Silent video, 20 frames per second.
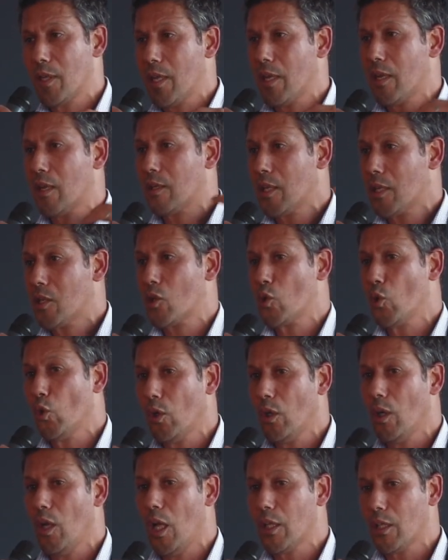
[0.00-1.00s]
they
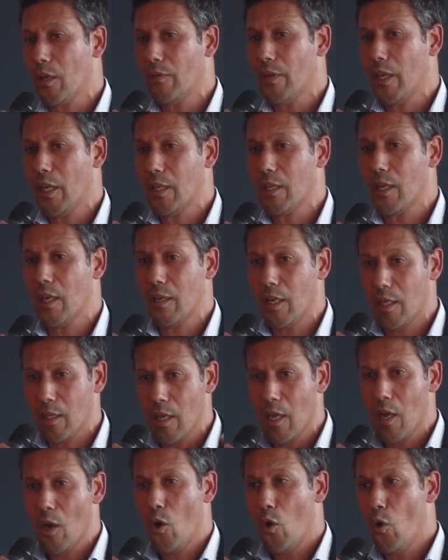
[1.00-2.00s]
store a lot of
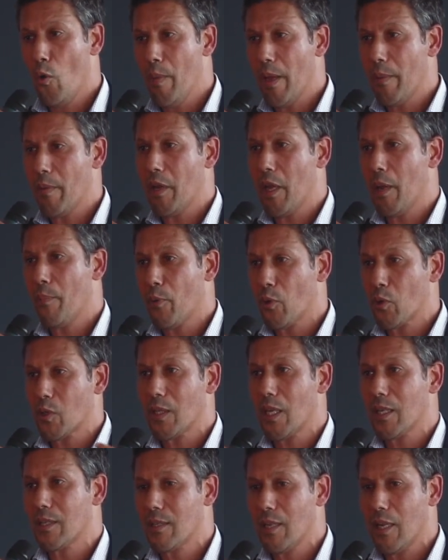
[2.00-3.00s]
data, or maybe they
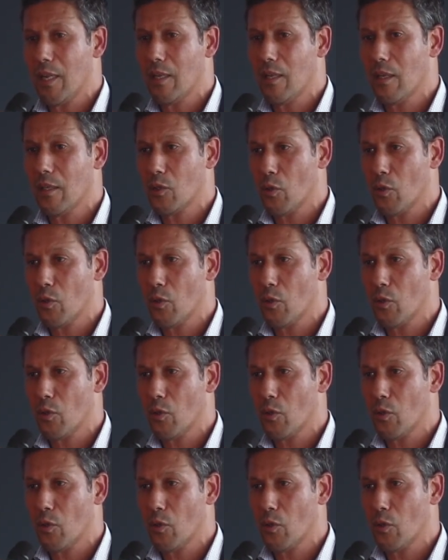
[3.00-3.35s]
process data.